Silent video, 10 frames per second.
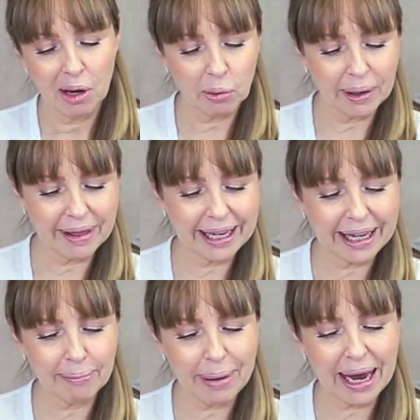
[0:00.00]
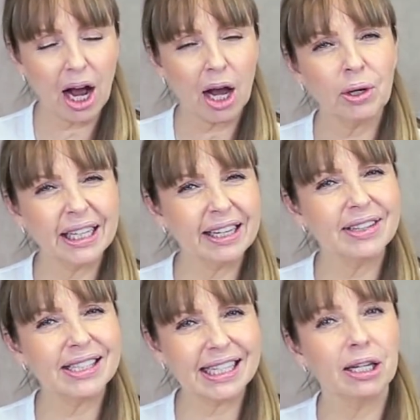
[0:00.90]
But when they come back, I want to give
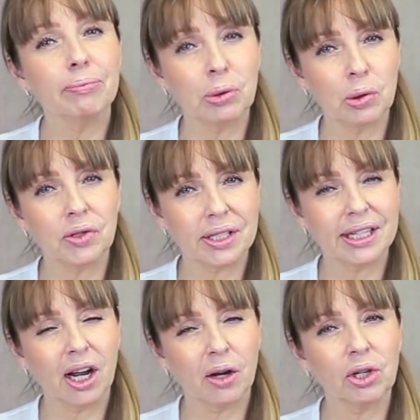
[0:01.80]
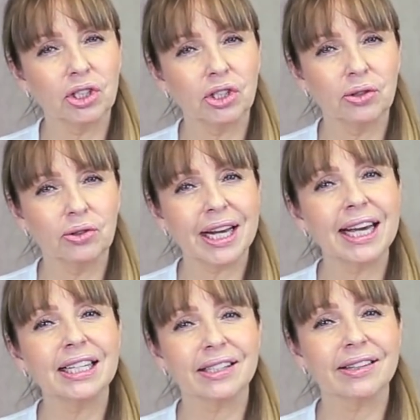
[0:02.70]
the skin a boost and I want to
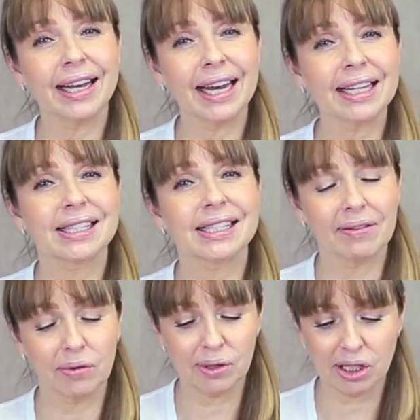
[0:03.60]
take it to that next level.